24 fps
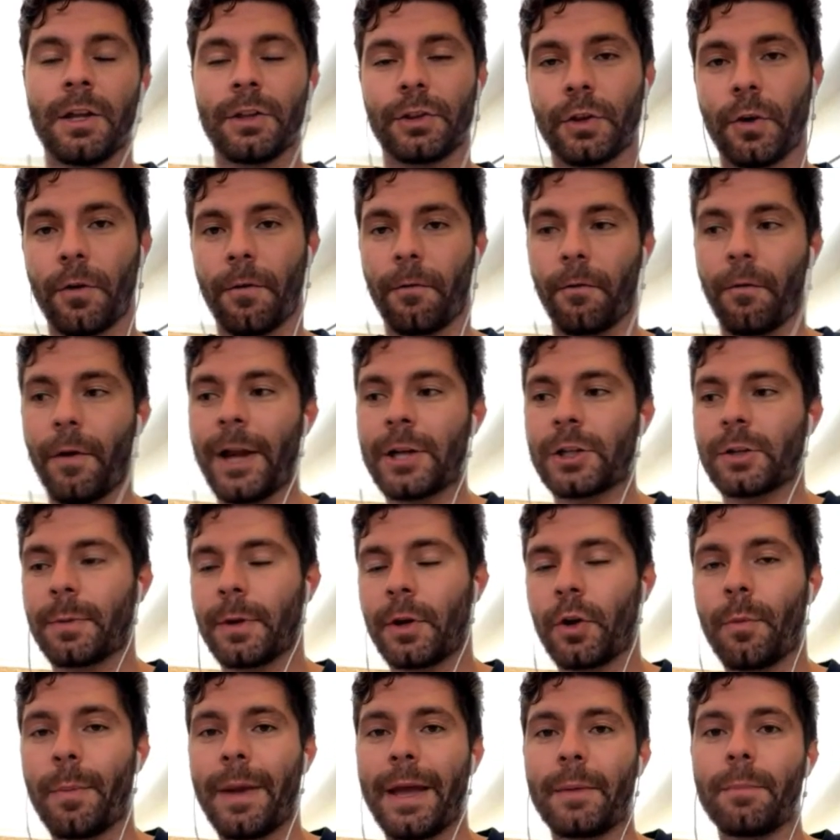the freshman
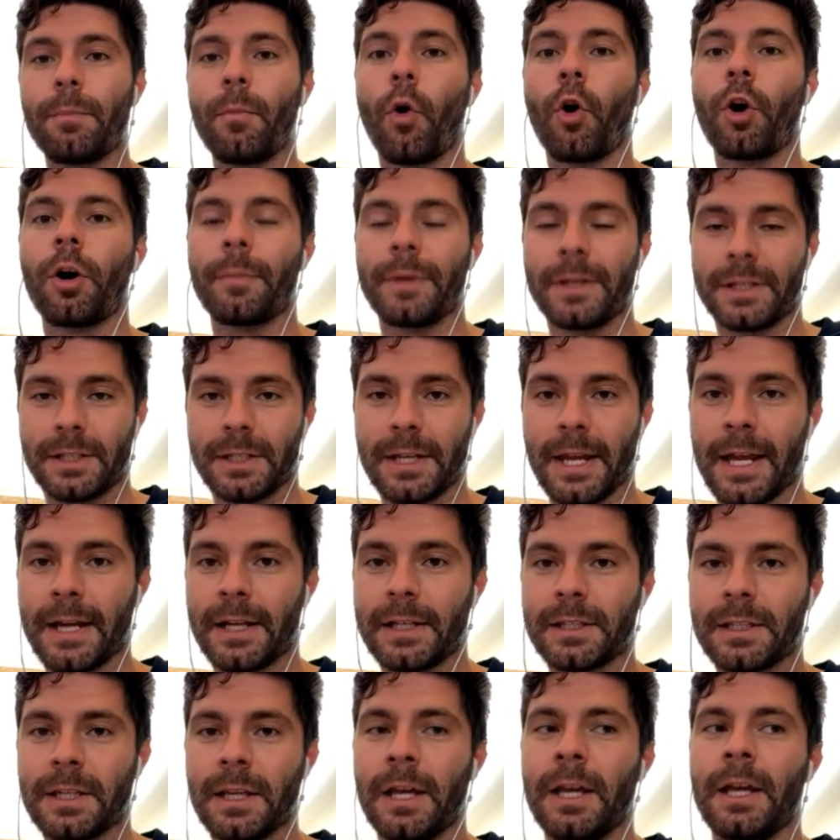who made more
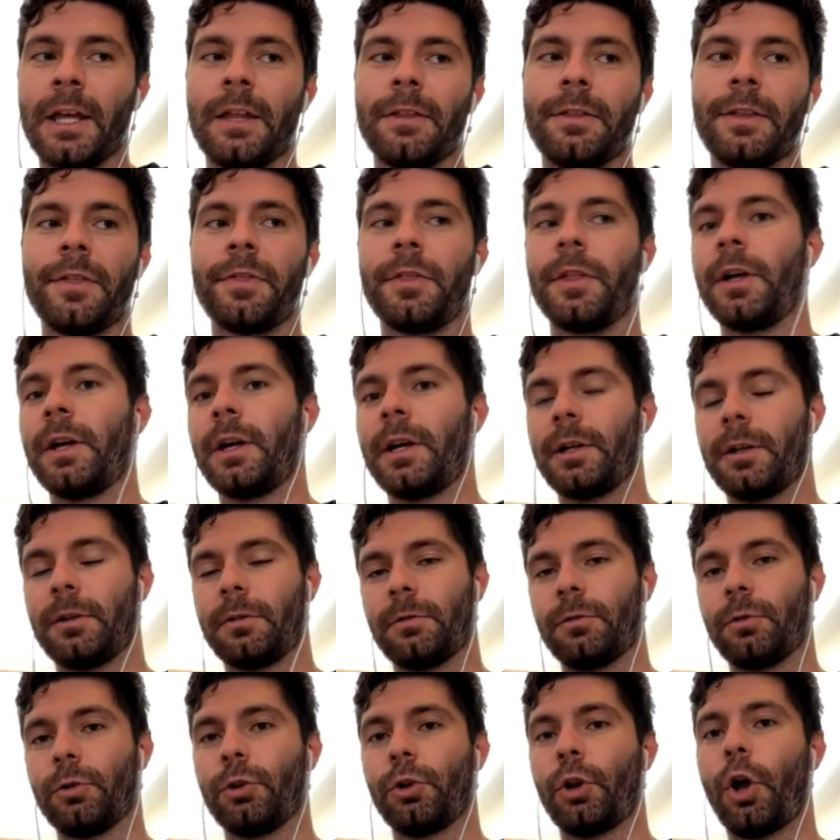mistakes than the
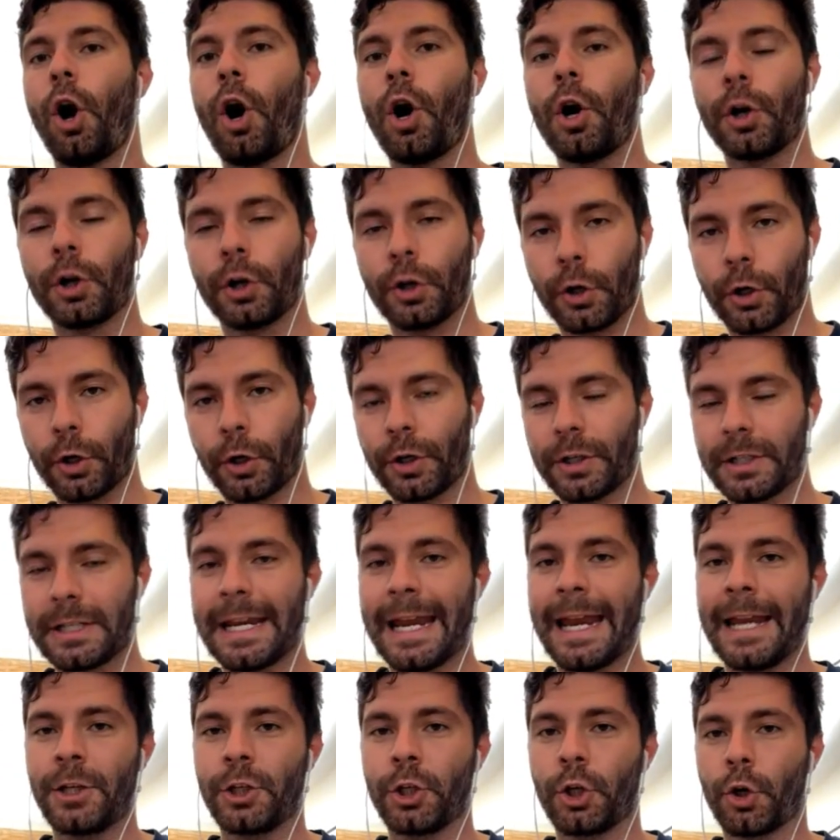
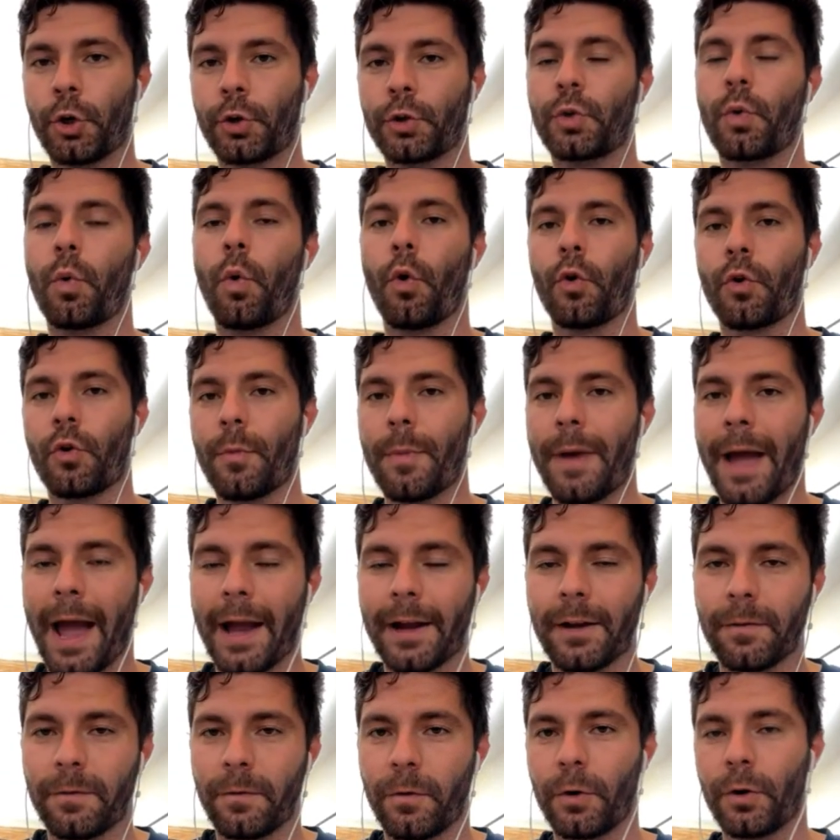longer-tenured
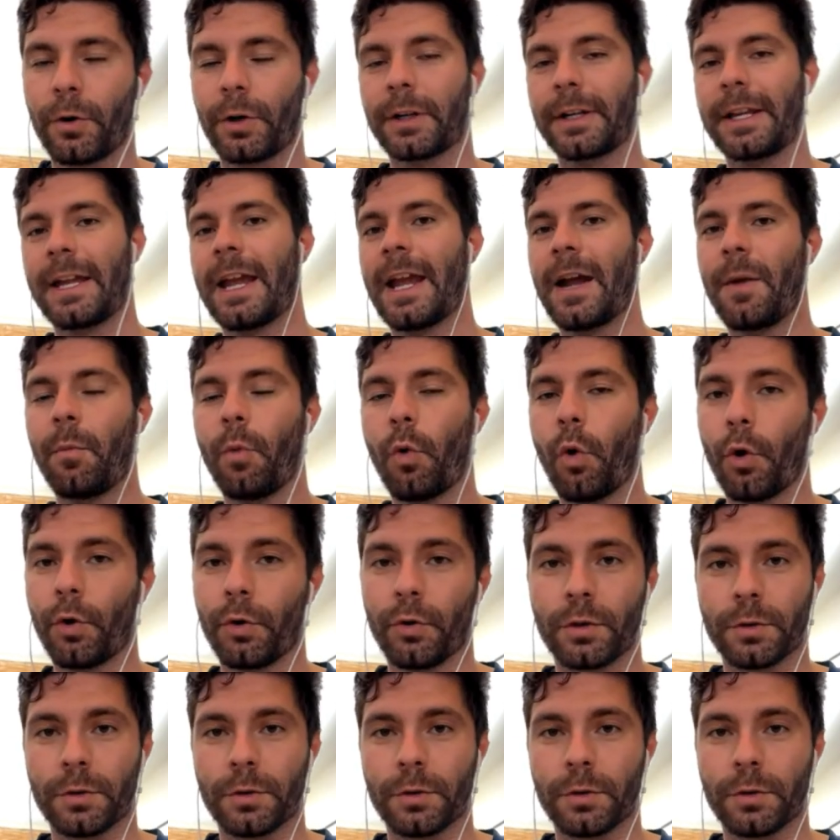quarterback for Cam Ward,